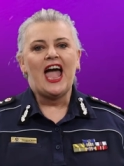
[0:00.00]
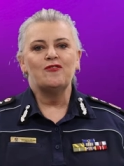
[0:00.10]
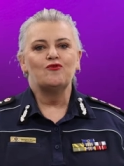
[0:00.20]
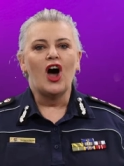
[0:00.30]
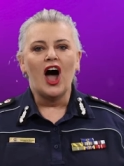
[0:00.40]

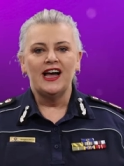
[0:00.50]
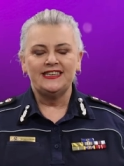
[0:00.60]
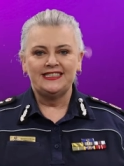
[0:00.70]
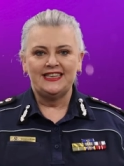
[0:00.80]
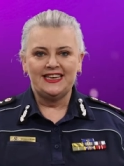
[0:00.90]
and
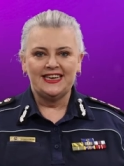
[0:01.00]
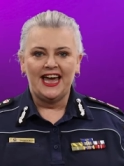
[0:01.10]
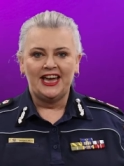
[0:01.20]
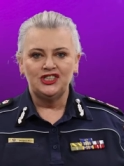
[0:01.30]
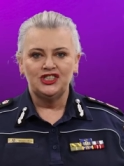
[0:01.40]
rise to the
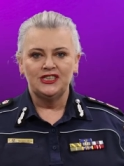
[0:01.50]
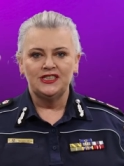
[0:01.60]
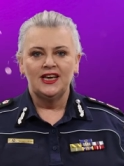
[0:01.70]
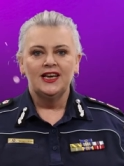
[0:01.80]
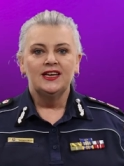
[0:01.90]

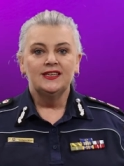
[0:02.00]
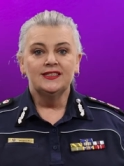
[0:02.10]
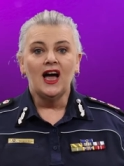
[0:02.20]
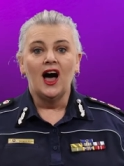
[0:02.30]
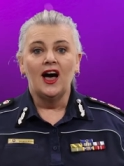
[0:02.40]
occasion
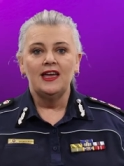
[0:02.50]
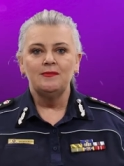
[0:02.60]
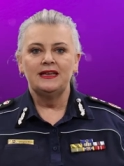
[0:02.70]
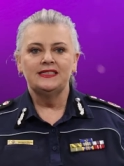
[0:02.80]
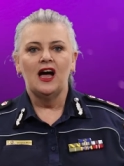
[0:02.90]

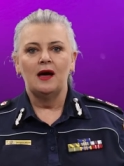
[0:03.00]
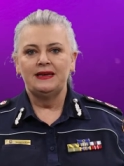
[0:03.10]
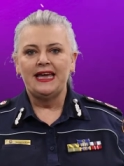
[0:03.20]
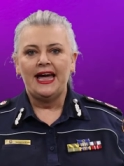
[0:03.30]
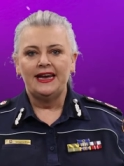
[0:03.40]
time and time
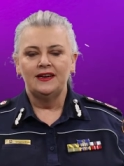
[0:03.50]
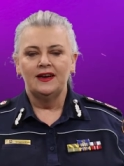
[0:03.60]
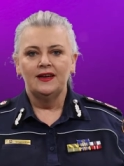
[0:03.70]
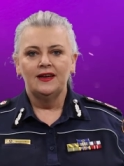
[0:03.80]
again,